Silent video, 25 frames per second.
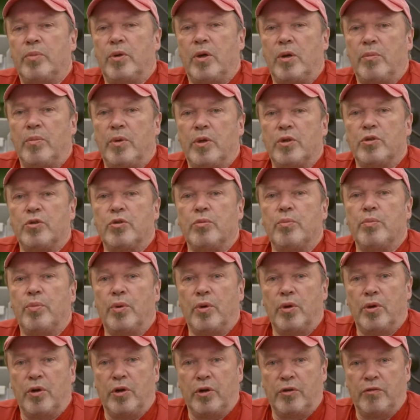the proper
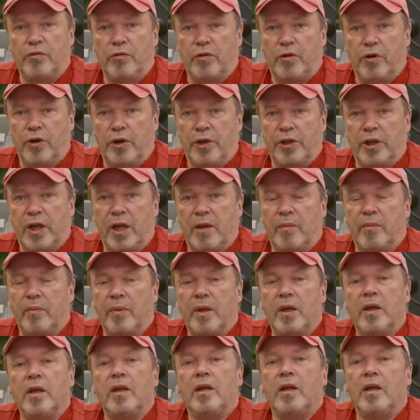support for
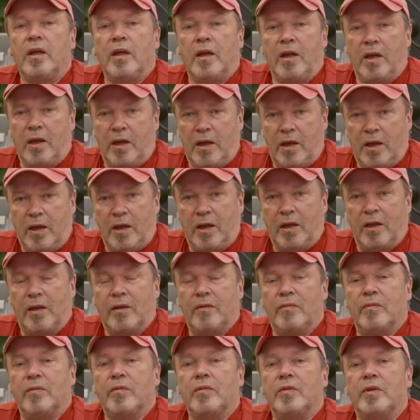them,
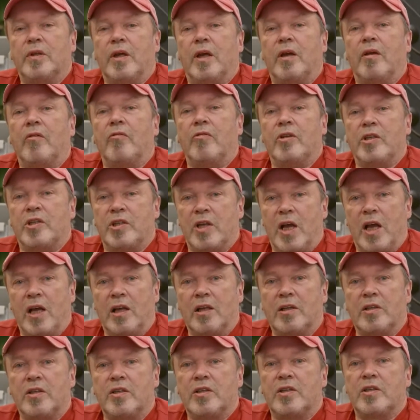the
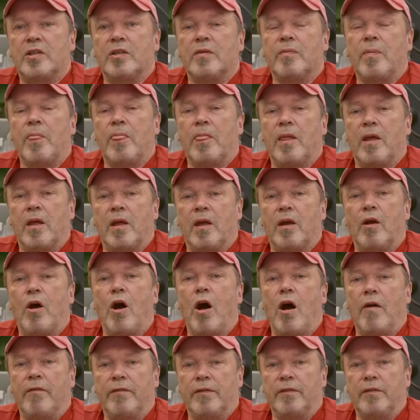results
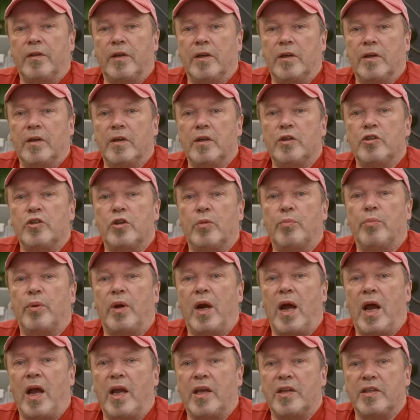often
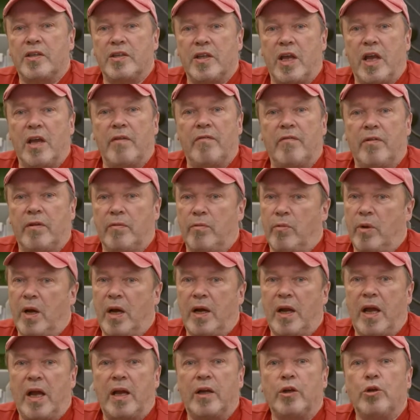surprise
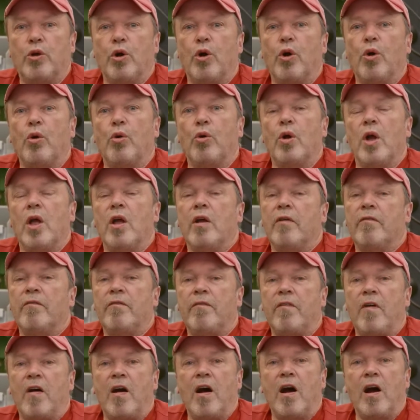everyone and go
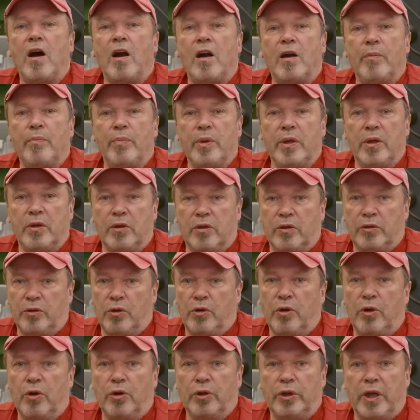far beyond
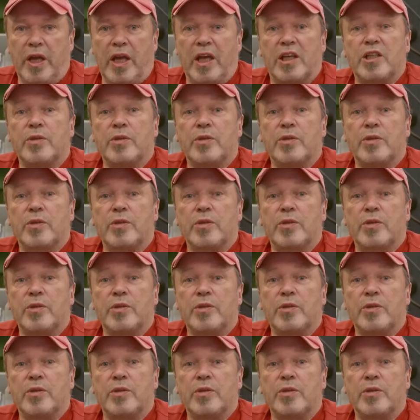all the